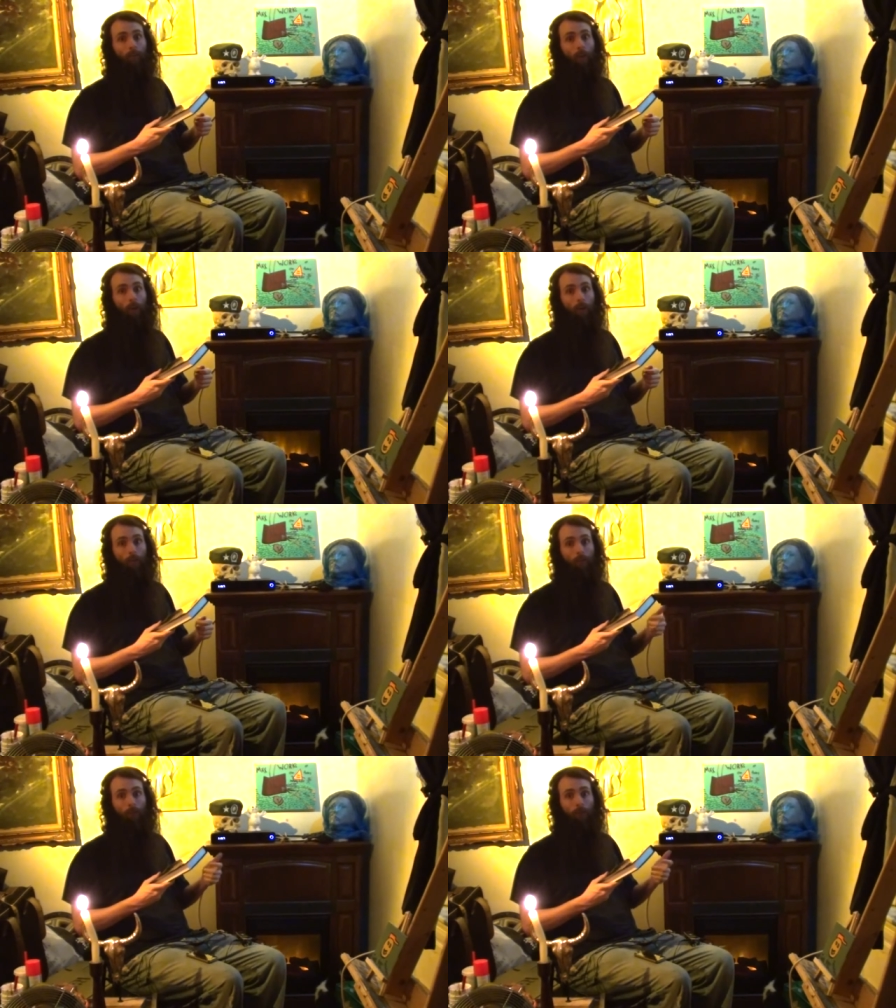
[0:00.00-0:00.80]
of
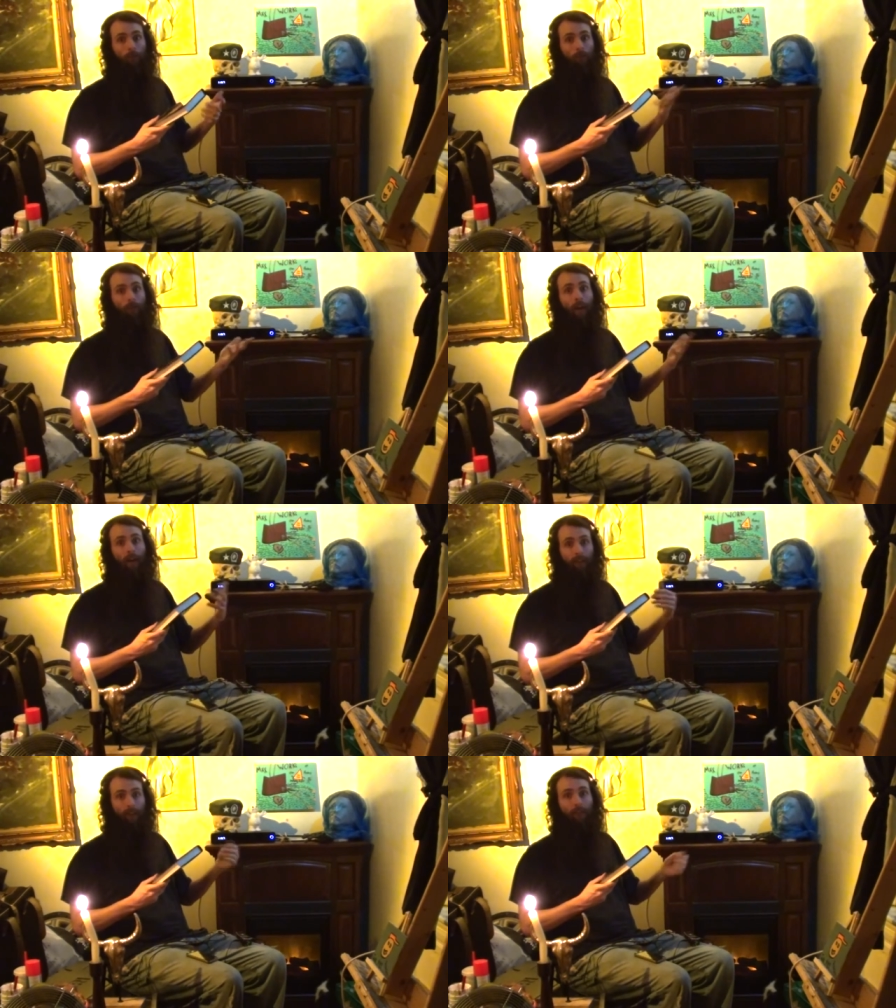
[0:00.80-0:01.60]
hard to
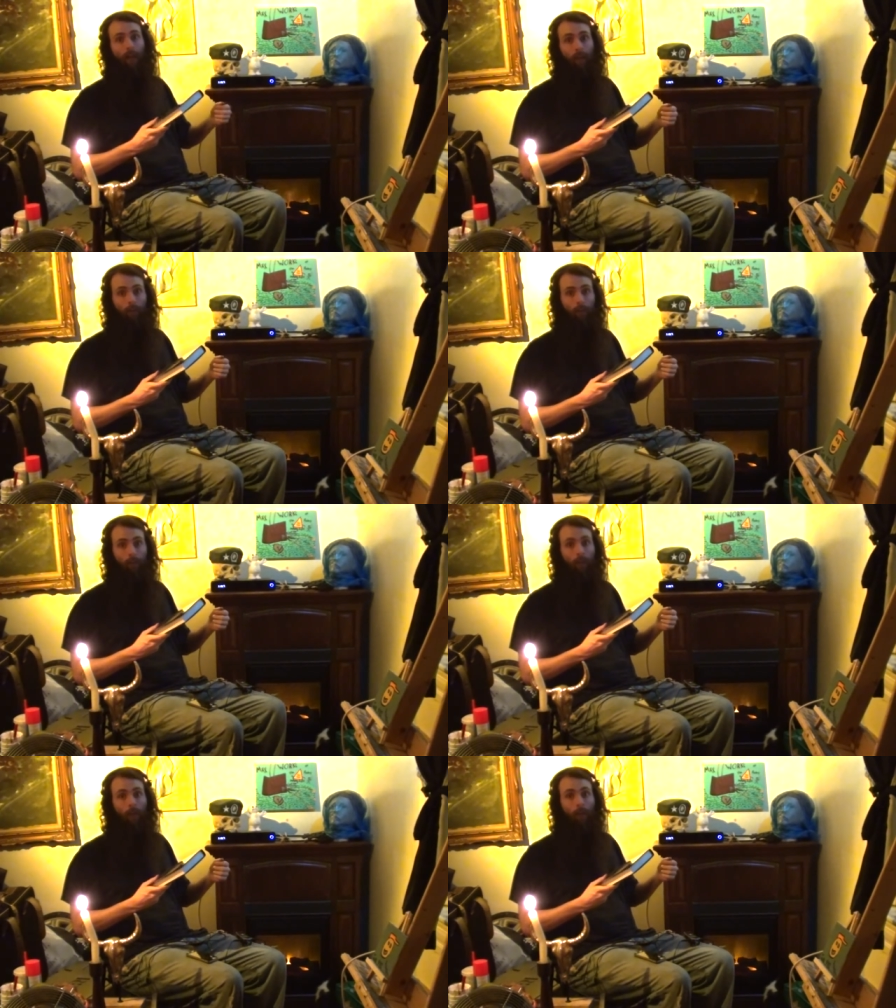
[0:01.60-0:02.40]
define exactly, and